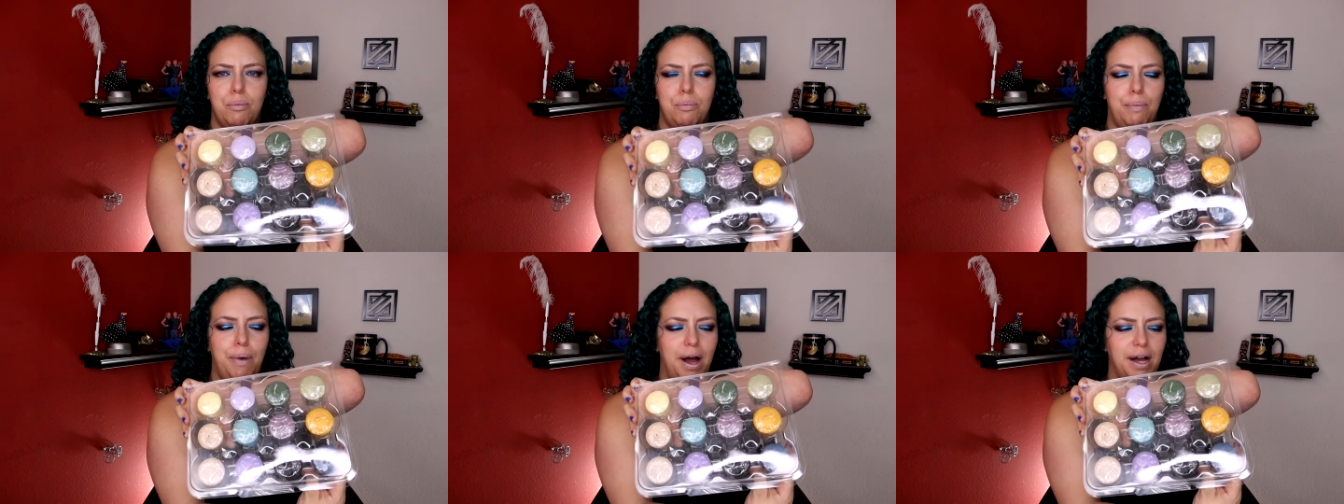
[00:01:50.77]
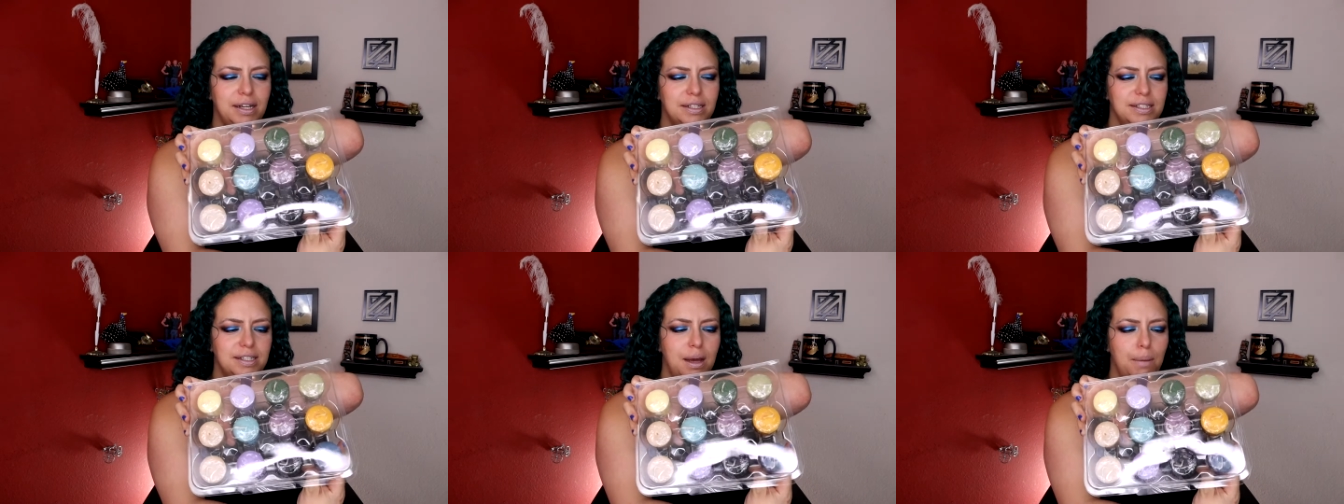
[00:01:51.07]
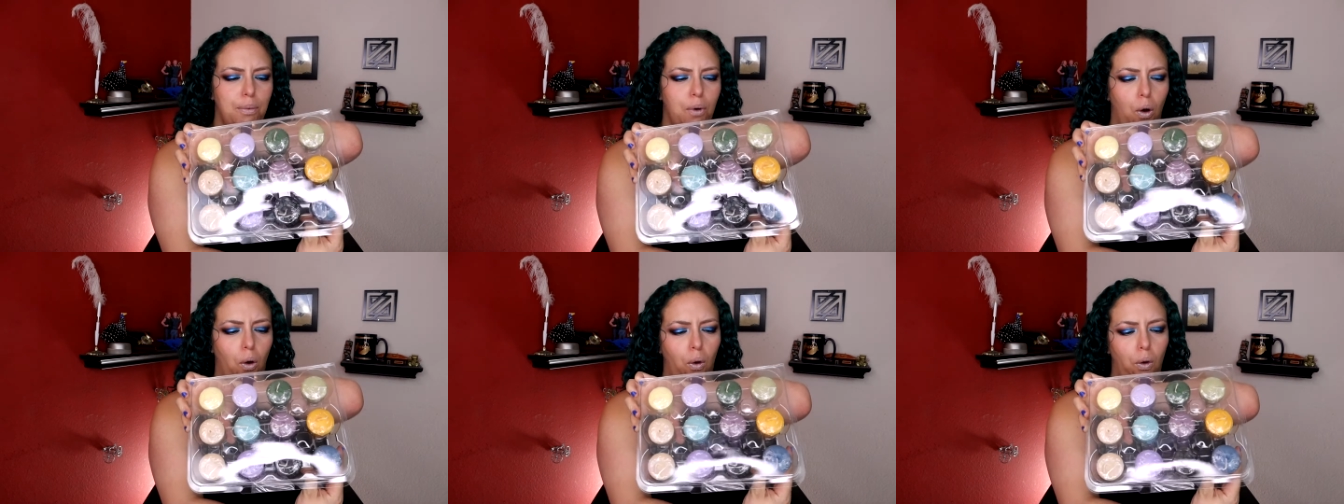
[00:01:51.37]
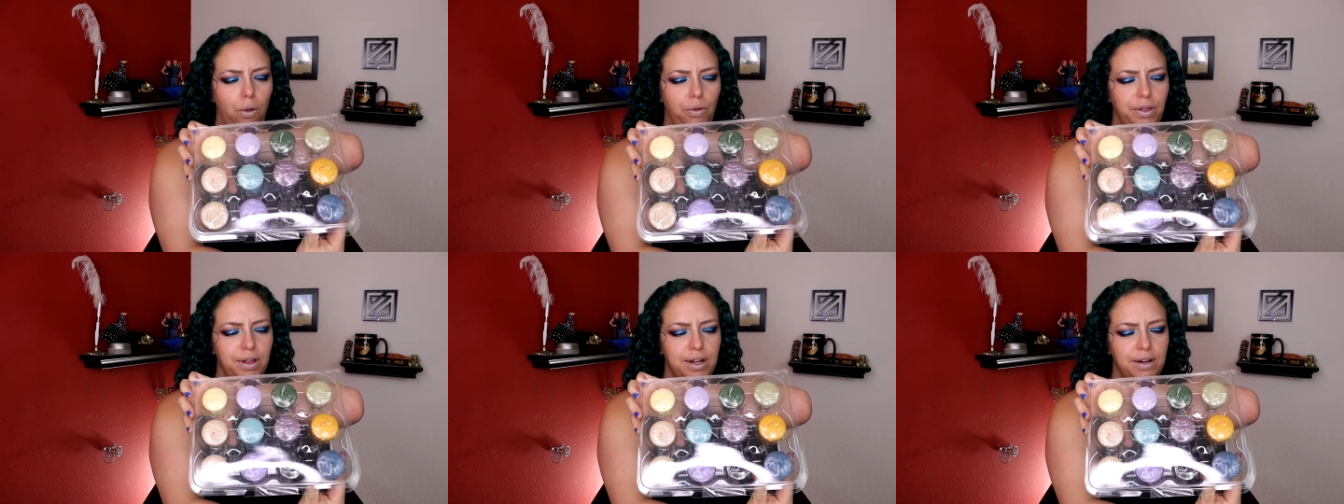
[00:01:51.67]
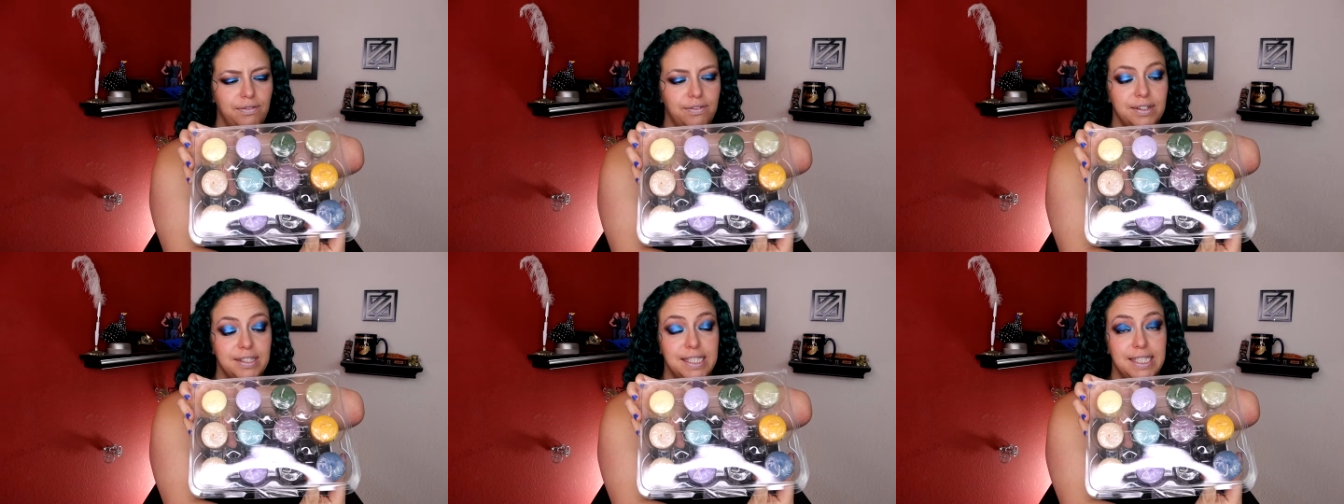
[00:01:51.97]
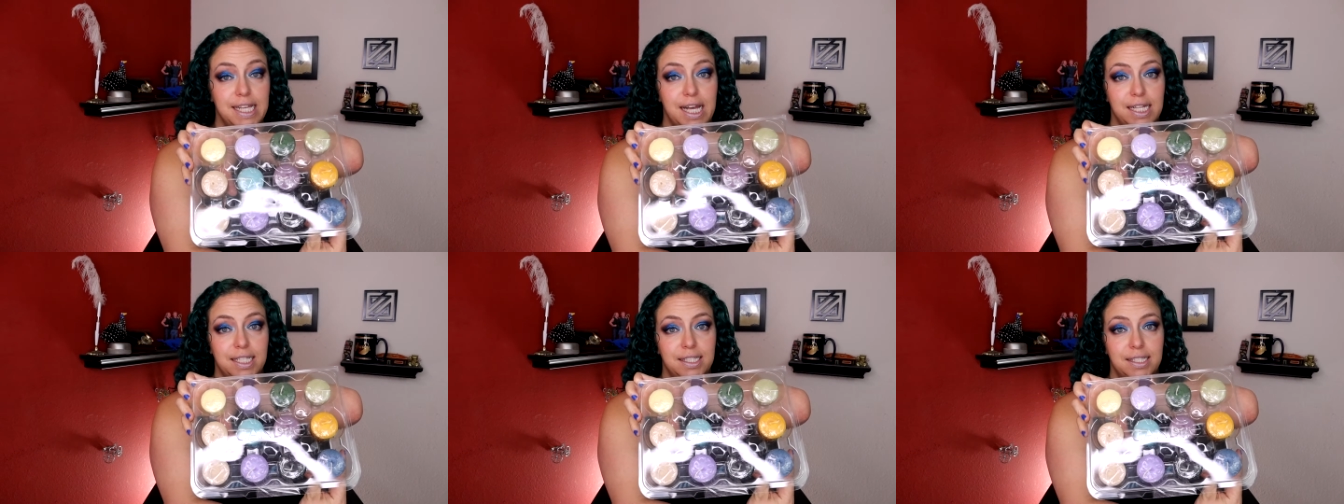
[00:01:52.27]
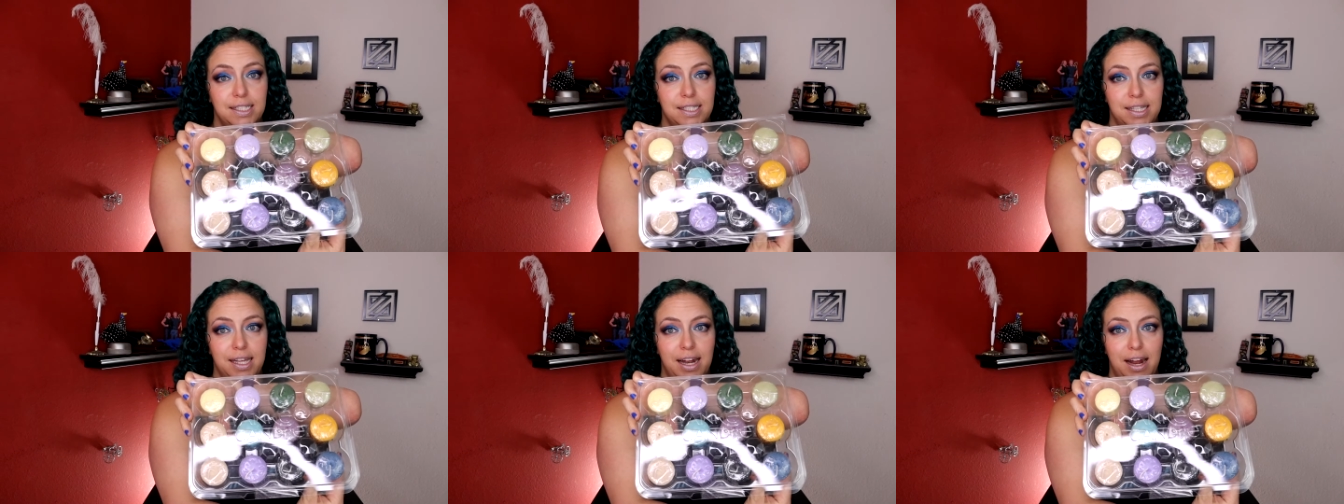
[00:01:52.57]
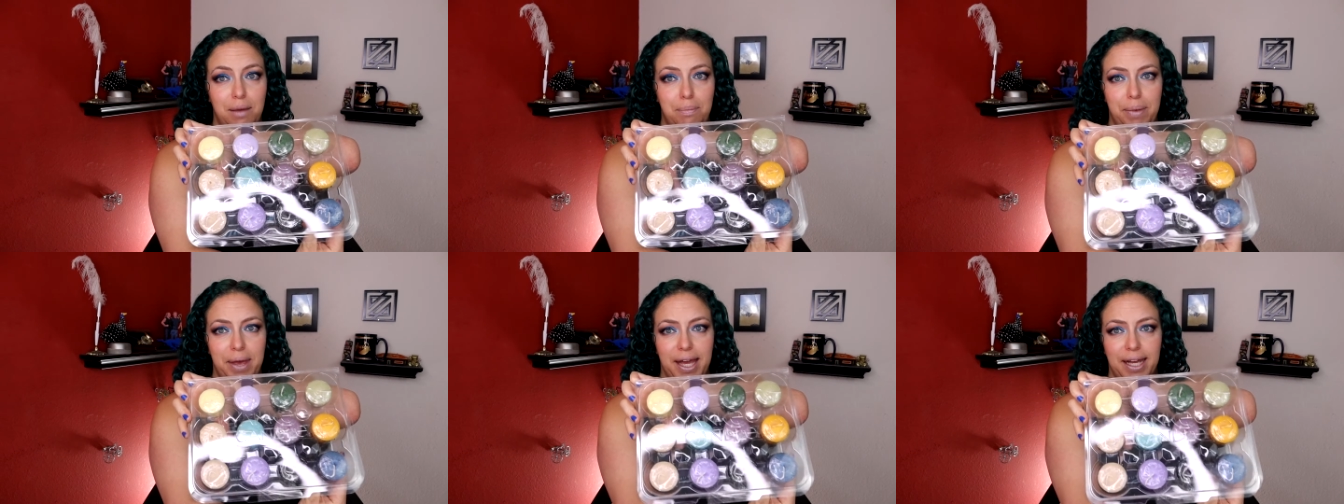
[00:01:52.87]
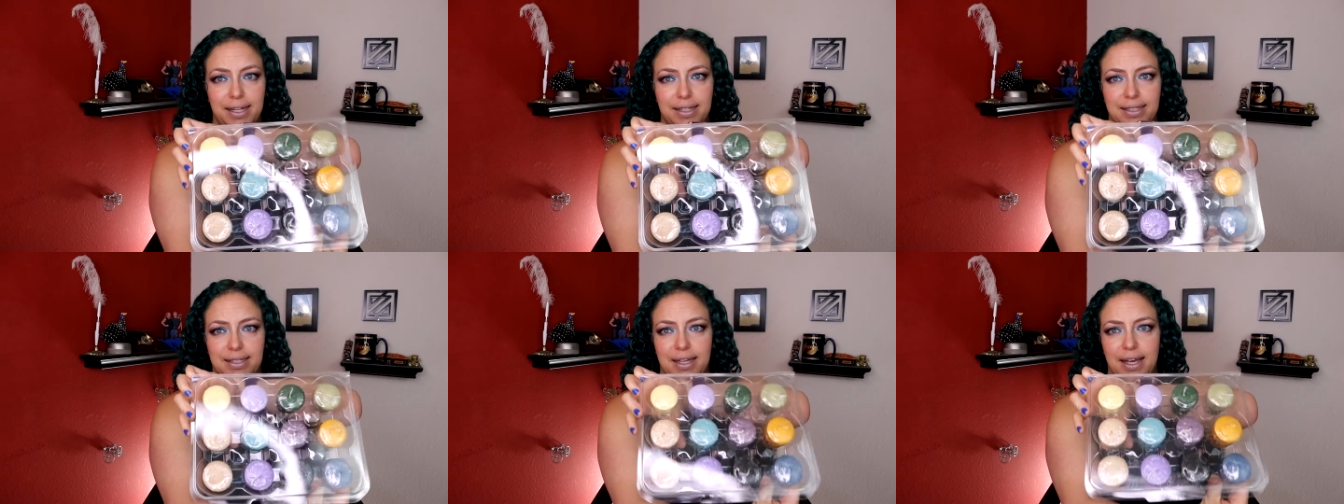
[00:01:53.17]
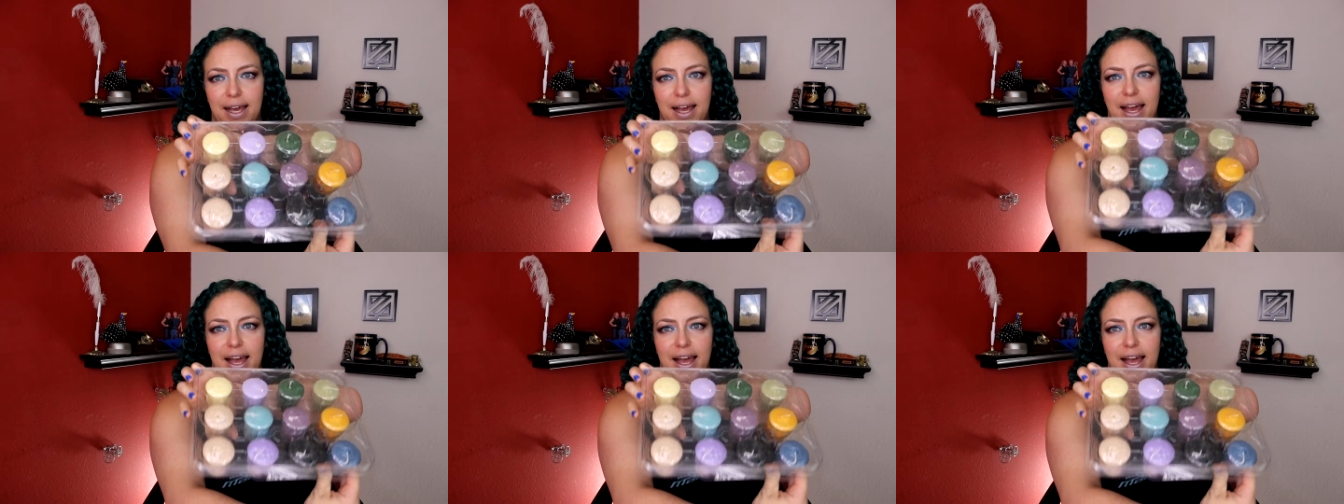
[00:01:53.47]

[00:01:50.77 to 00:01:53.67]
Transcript: boxed up all the different scents that I picked